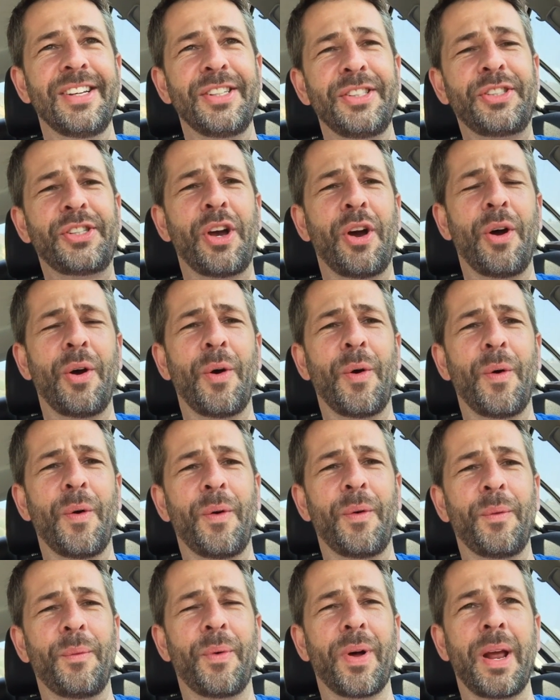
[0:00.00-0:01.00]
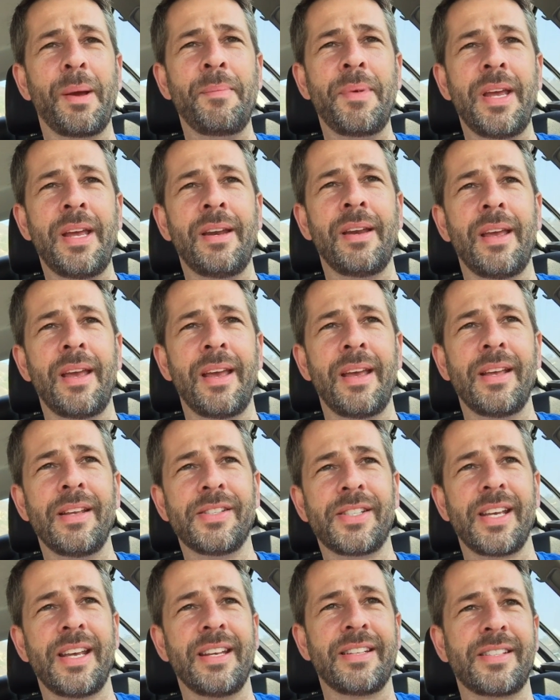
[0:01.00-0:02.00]
So what I mean
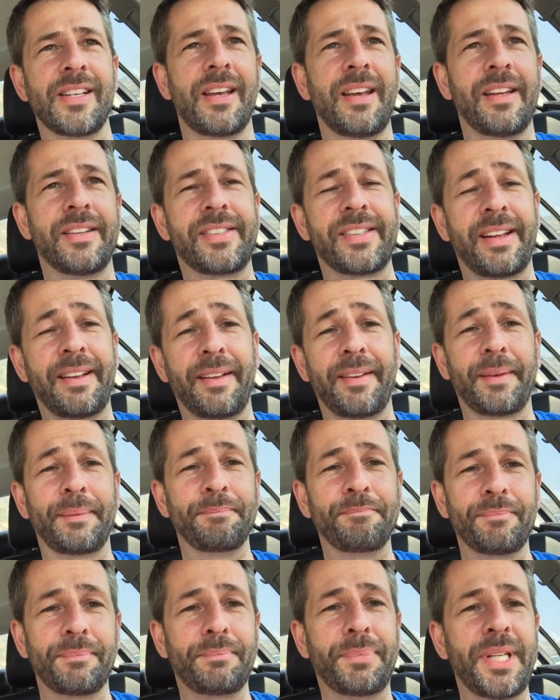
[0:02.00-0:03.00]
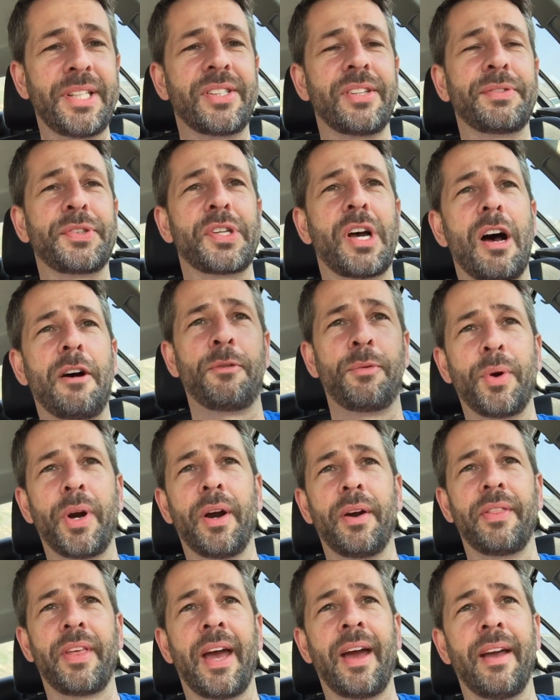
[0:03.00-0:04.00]
is it's a piece of
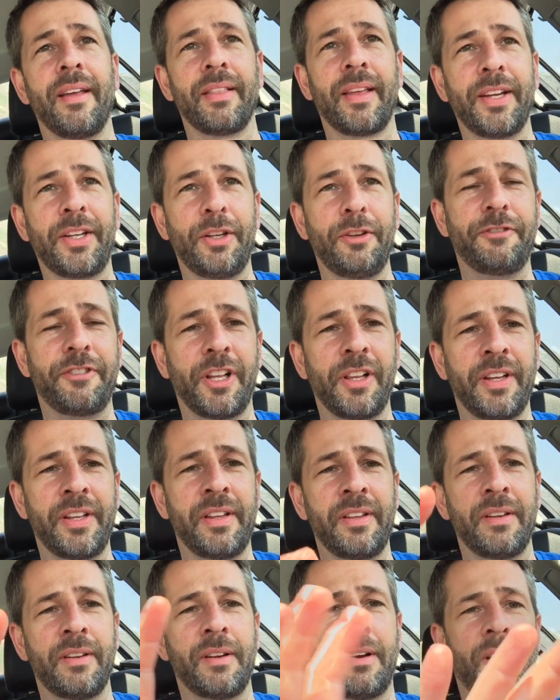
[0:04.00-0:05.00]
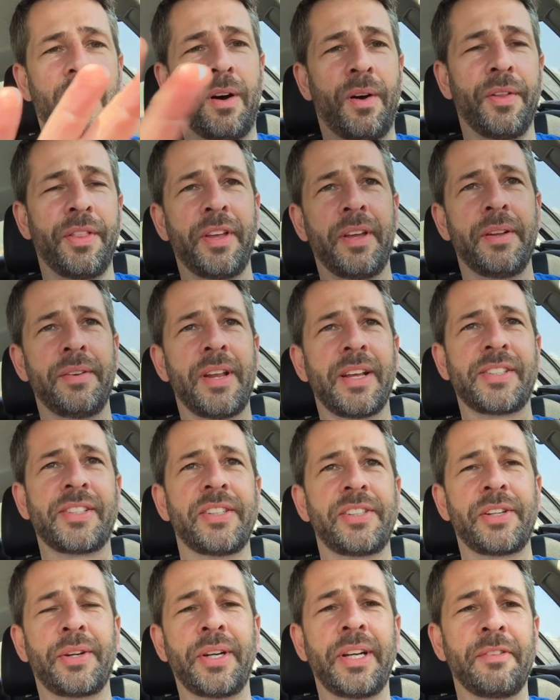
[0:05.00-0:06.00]
software that you fill in all the
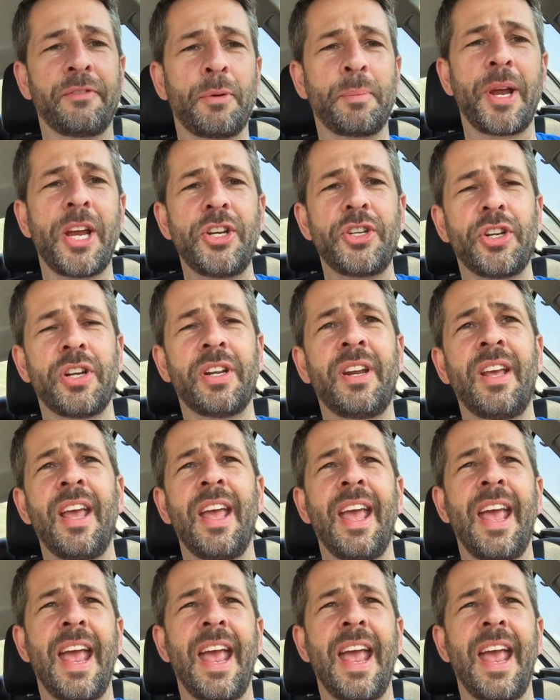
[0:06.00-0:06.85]
necessary information